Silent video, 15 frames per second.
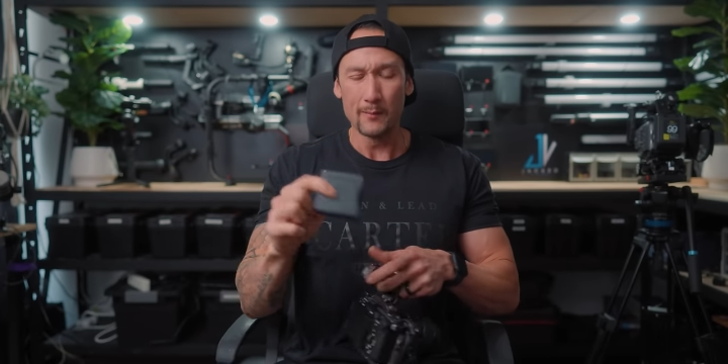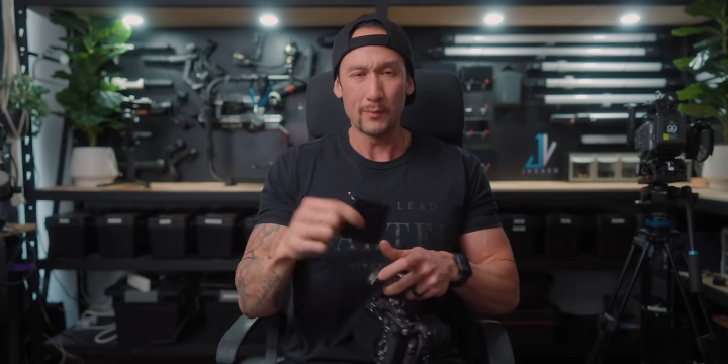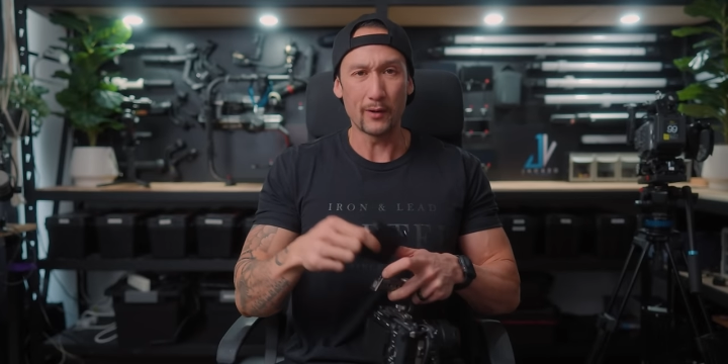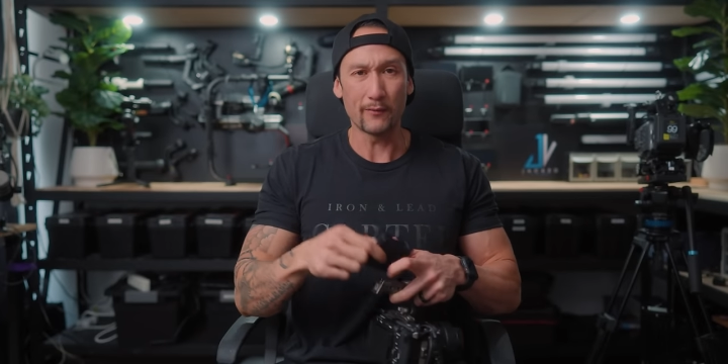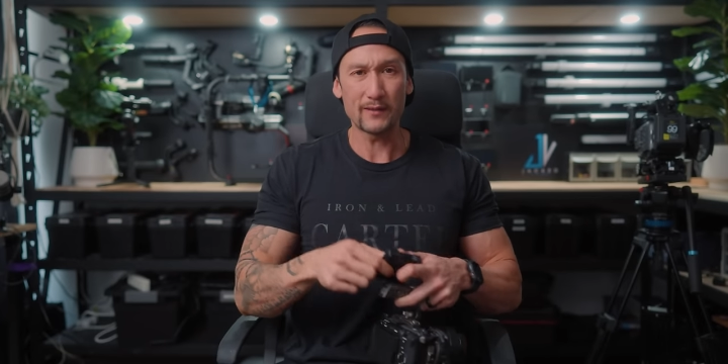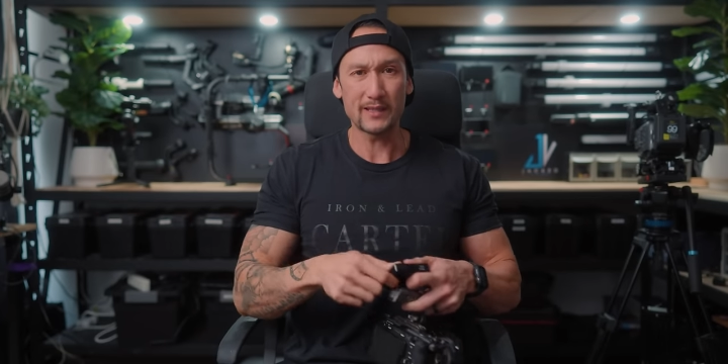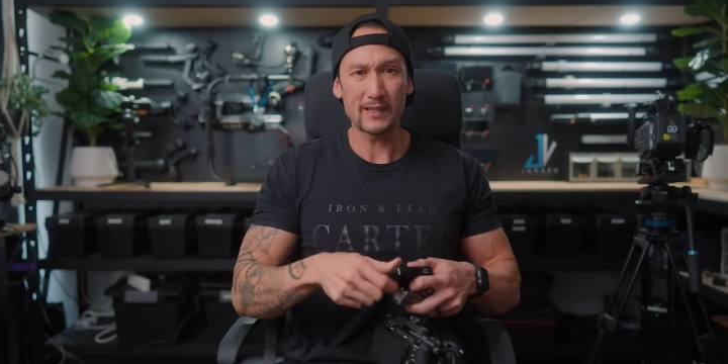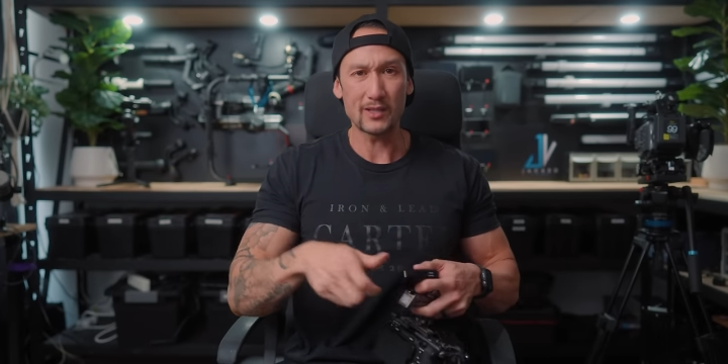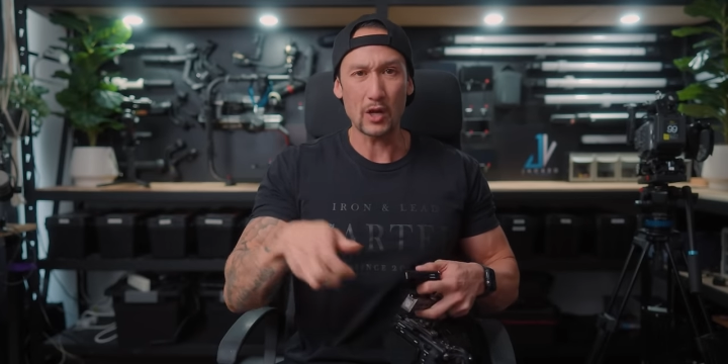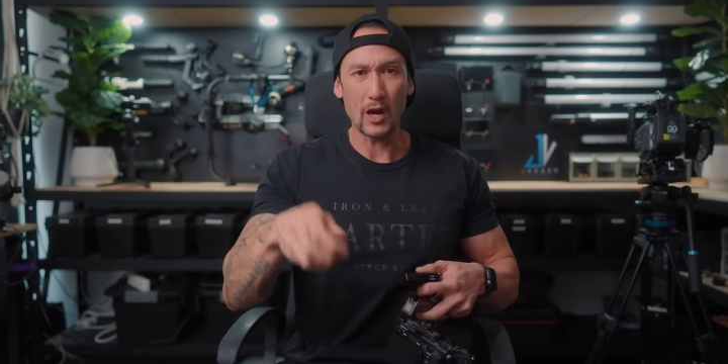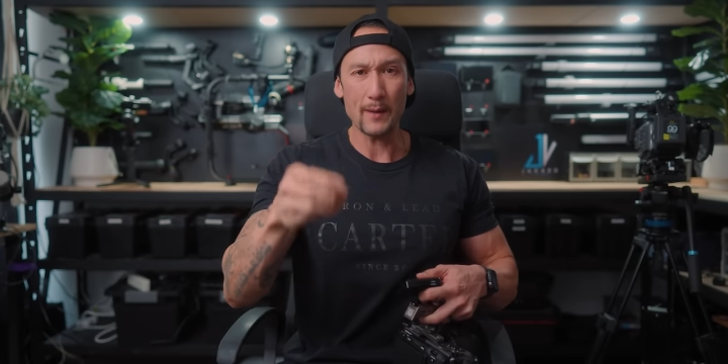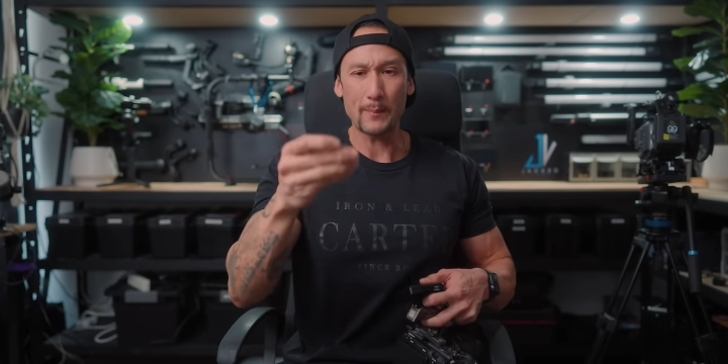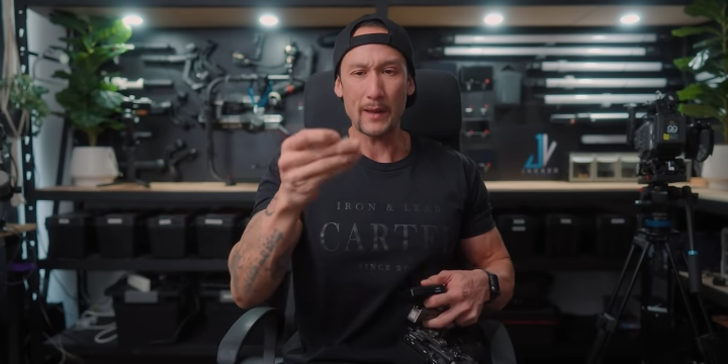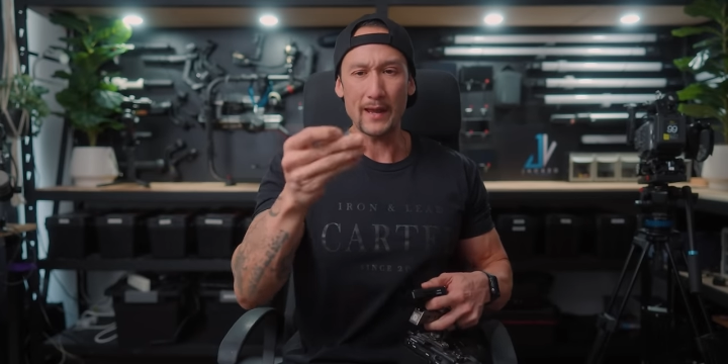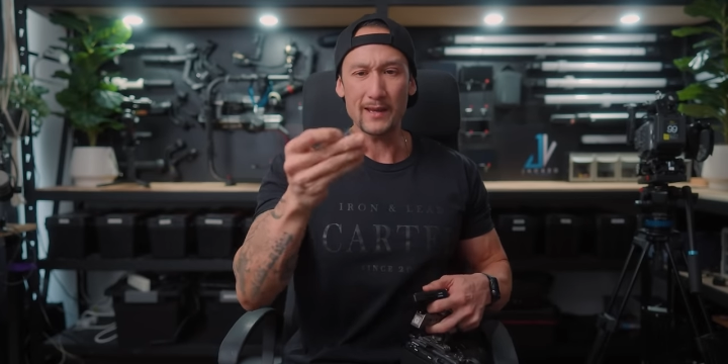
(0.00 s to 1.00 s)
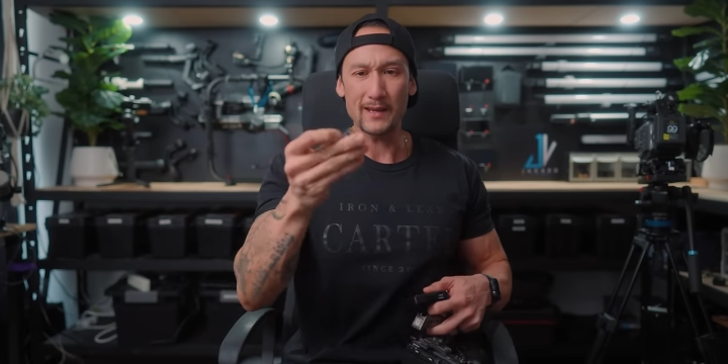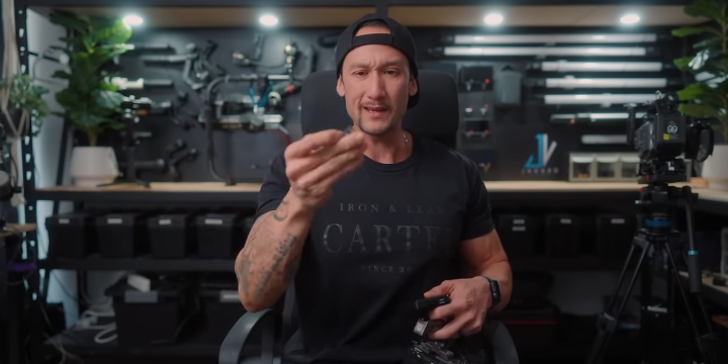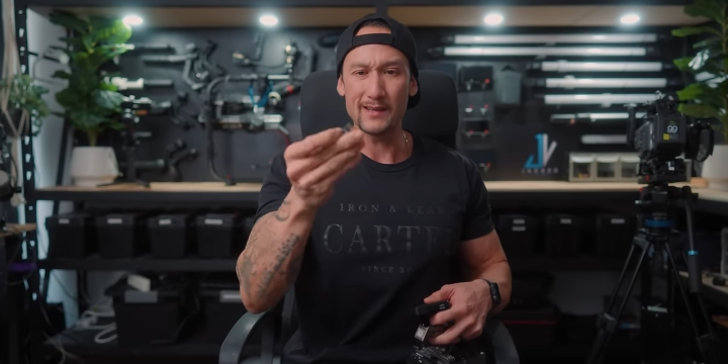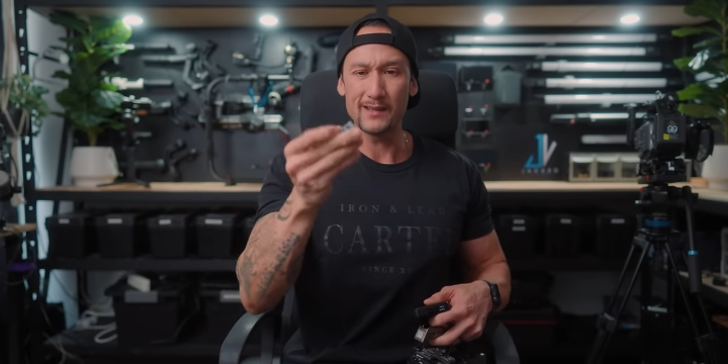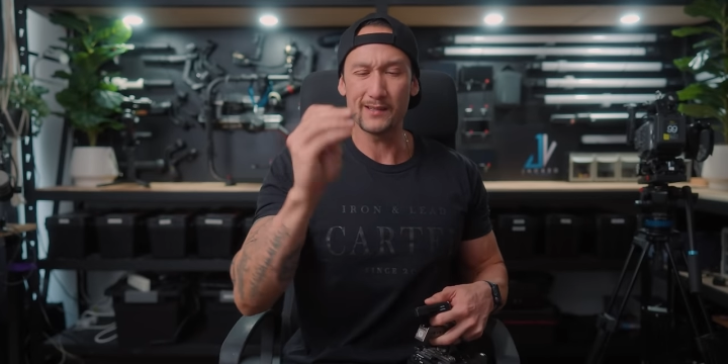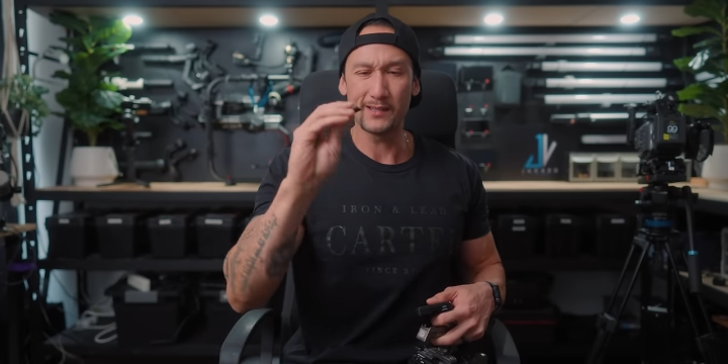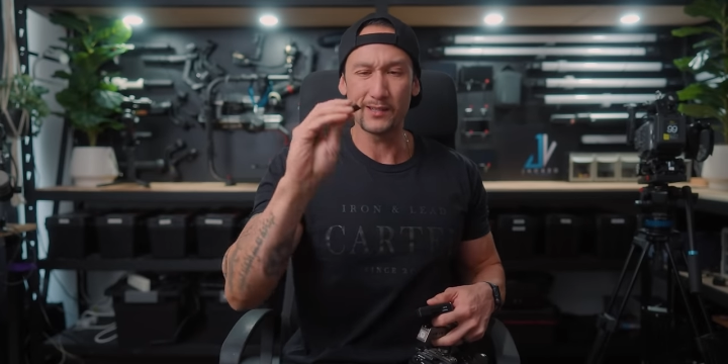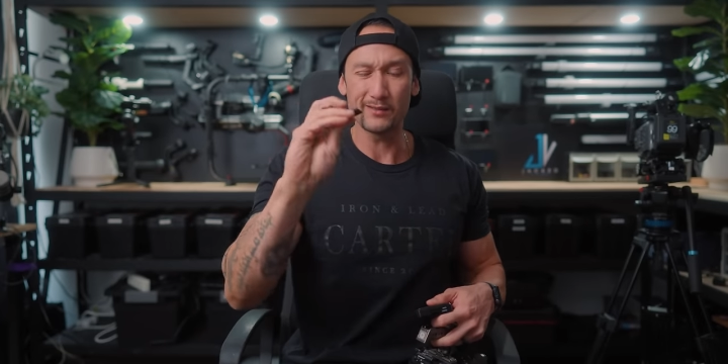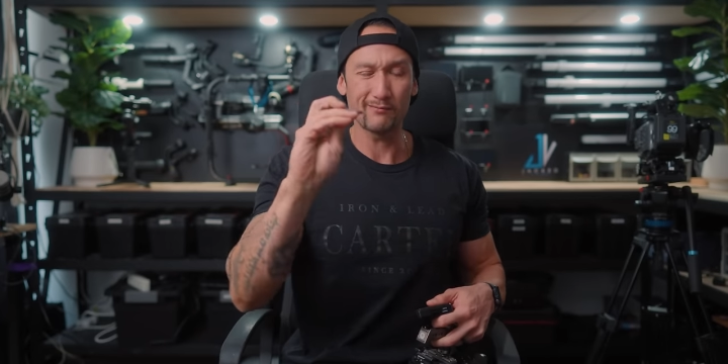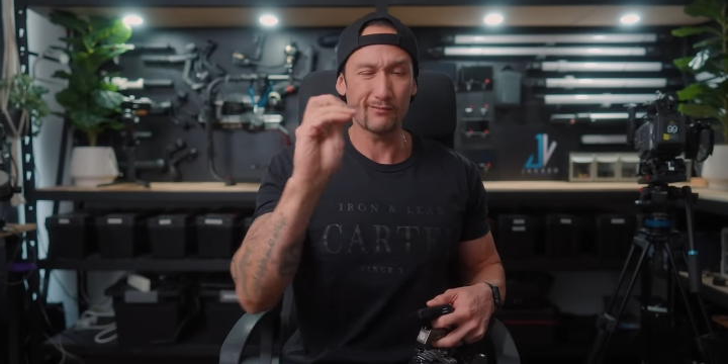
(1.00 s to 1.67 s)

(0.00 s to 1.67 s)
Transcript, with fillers: But obviously, Type A is